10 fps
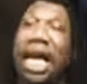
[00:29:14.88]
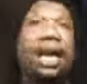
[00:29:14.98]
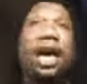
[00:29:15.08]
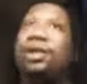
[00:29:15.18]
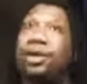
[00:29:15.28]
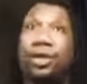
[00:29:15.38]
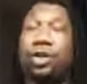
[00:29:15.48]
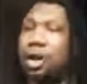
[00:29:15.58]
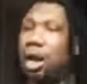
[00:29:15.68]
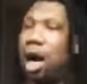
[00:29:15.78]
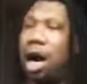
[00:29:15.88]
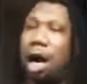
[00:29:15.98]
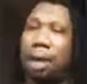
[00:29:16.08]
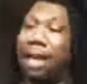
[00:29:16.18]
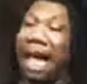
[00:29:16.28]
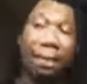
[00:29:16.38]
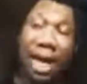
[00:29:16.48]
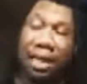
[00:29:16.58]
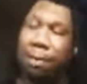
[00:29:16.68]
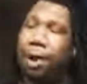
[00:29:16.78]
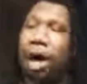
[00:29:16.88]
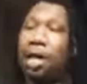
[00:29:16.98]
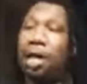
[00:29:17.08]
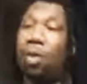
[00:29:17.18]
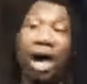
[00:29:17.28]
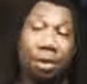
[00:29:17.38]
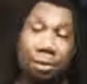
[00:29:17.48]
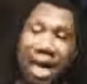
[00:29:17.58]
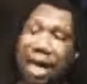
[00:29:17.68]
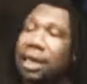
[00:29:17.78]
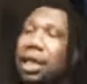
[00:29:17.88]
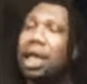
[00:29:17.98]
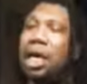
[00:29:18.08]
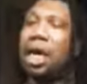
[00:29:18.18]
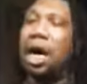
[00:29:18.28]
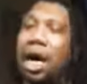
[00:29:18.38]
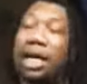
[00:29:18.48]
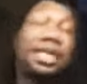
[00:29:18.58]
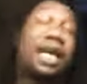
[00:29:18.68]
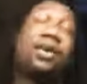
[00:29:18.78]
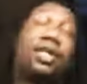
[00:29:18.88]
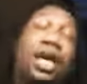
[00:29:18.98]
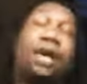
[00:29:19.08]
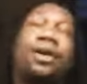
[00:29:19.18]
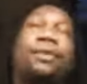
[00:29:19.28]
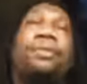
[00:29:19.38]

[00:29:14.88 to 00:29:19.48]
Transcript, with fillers: and others uh, Black Panther Party, Weathermen, uh, et cetera, et cetera.